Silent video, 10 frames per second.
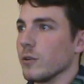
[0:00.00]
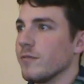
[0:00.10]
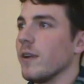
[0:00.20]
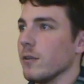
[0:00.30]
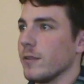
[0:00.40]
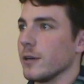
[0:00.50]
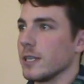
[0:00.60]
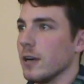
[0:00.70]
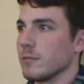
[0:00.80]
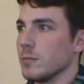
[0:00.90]
were, felt
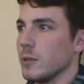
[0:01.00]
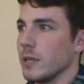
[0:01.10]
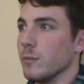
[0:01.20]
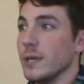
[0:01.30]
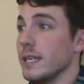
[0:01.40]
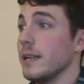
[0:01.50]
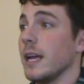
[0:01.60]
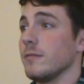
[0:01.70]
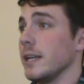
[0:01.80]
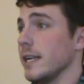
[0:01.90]
very comfortable, and we
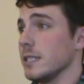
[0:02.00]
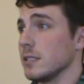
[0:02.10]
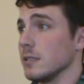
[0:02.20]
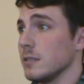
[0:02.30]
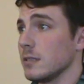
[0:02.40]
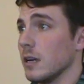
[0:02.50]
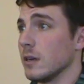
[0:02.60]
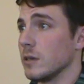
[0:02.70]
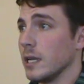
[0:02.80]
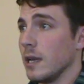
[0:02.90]
didn't have any issues.
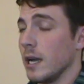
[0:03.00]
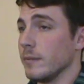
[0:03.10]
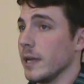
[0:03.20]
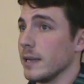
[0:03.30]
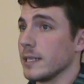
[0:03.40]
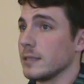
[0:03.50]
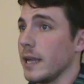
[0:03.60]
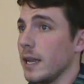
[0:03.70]
So, I mean, I guess